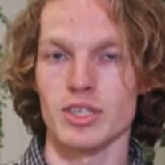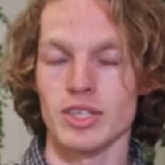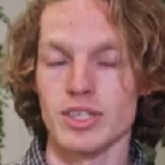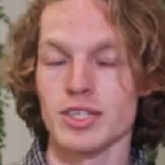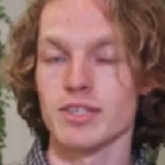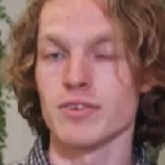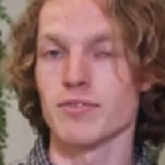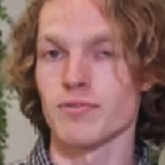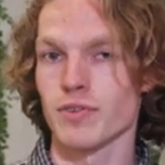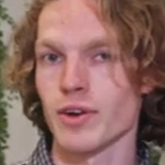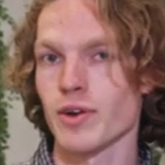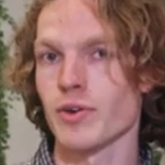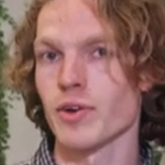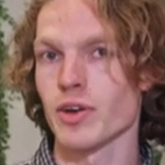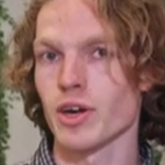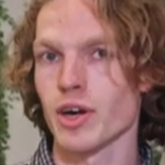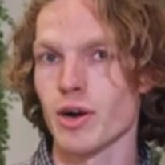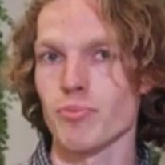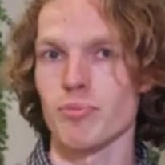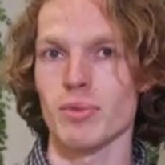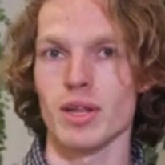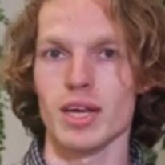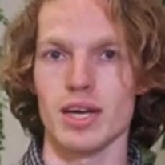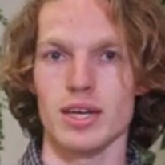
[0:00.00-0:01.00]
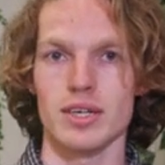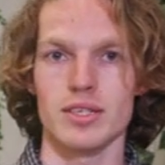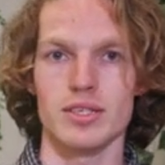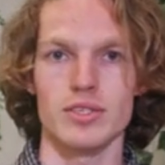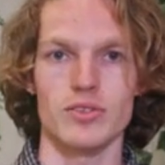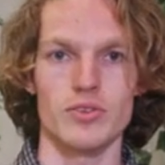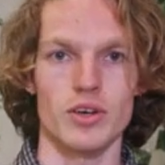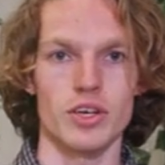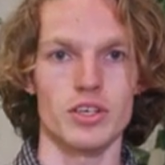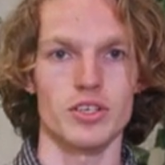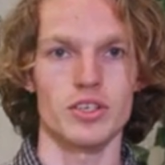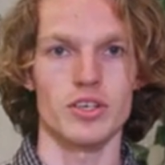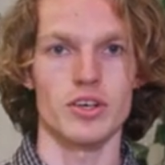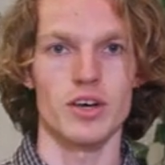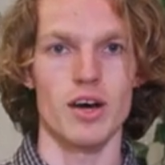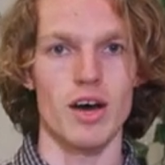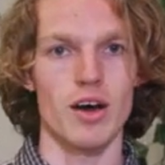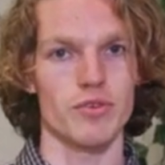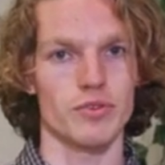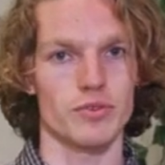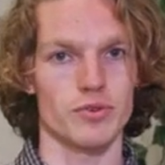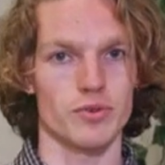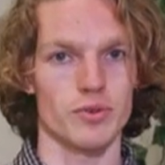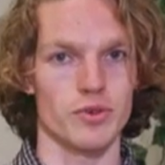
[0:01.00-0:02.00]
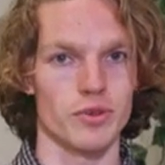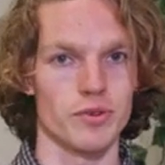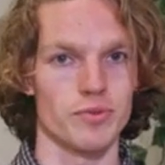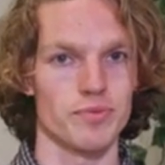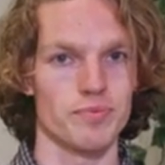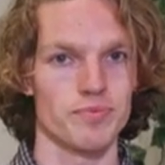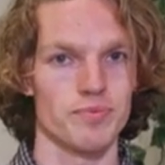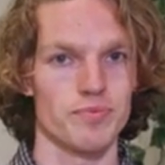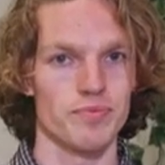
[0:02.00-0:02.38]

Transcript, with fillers: is a very complex structure after all.